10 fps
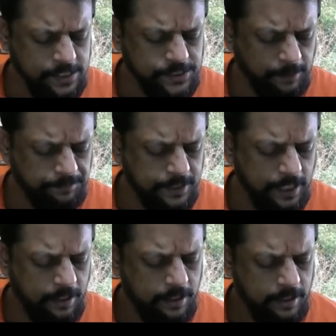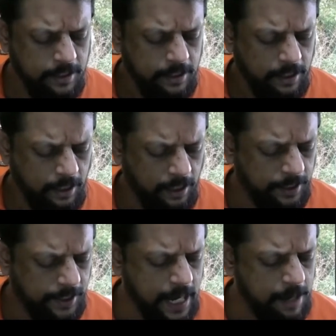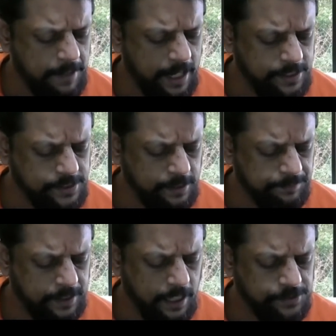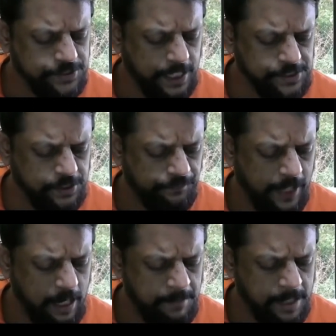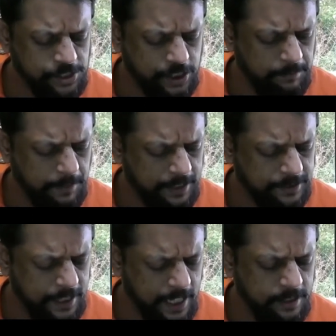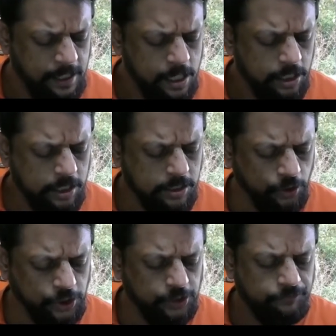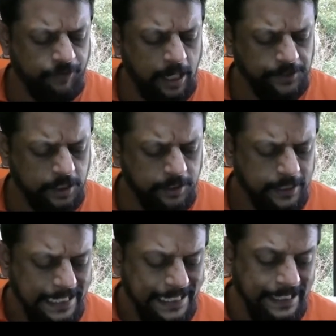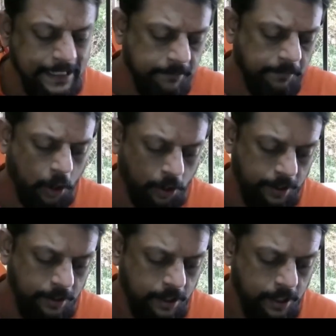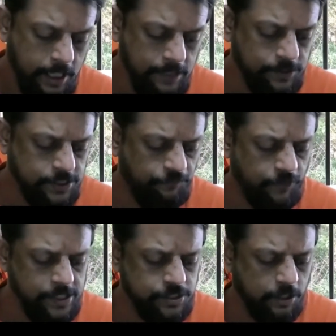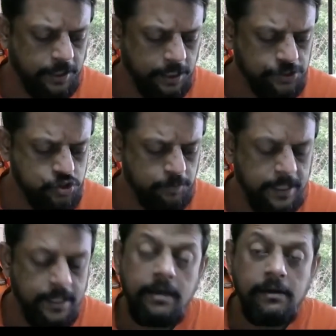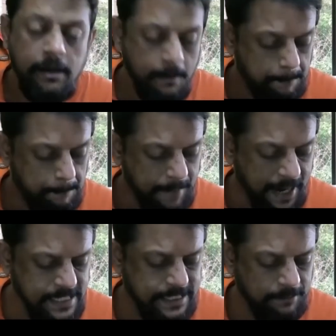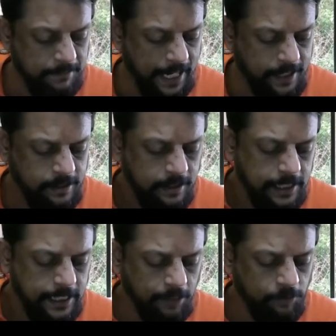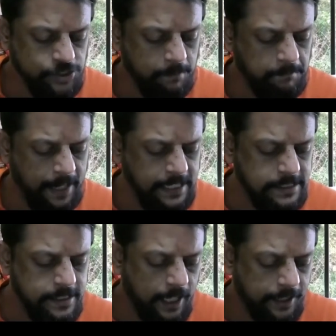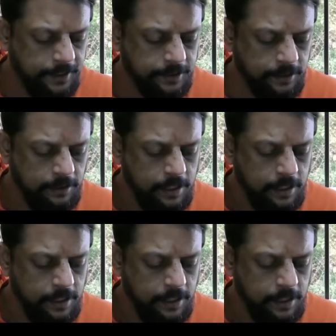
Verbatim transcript: Sabtah, uh, Raamah, and Sabteca, sons of Raamah, Sheba, and Dedan. Cush fathered Nimrod. He was the first on earth to be a mighty man. He was a mighty hunter